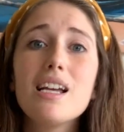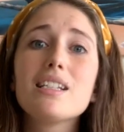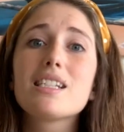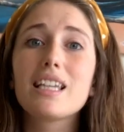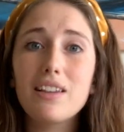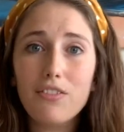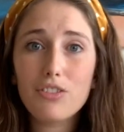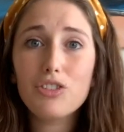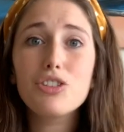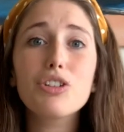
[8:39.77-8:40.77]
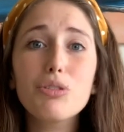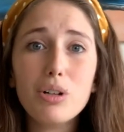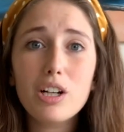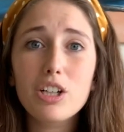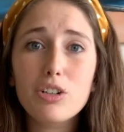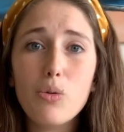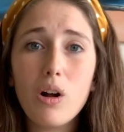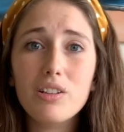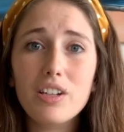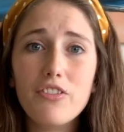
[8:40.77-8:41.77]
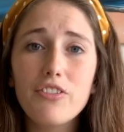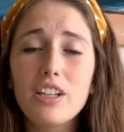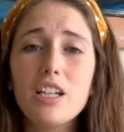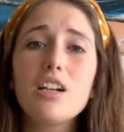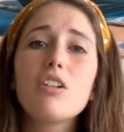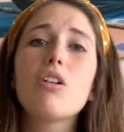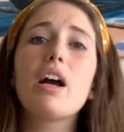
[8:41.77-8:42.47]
to give you a good quality video,